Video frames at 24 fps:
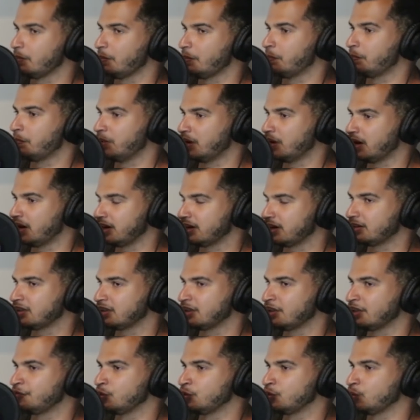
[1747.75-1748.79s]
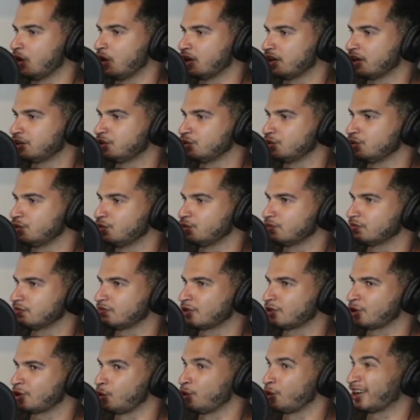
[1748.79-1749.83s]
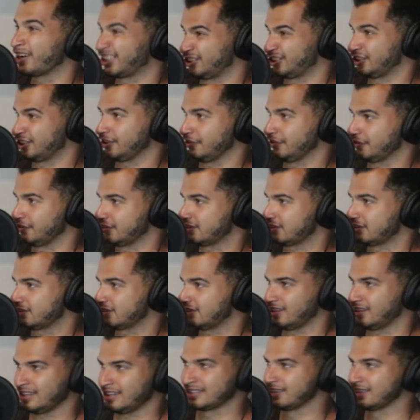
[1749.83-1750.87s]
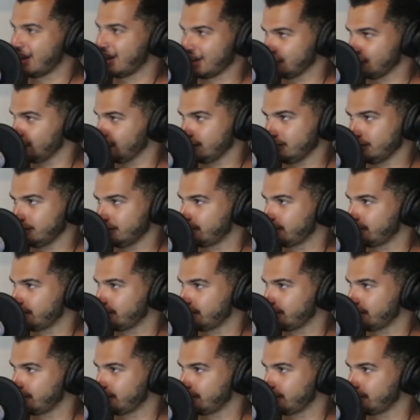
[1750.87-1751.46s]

But if you want to do quick shifts, it's not good.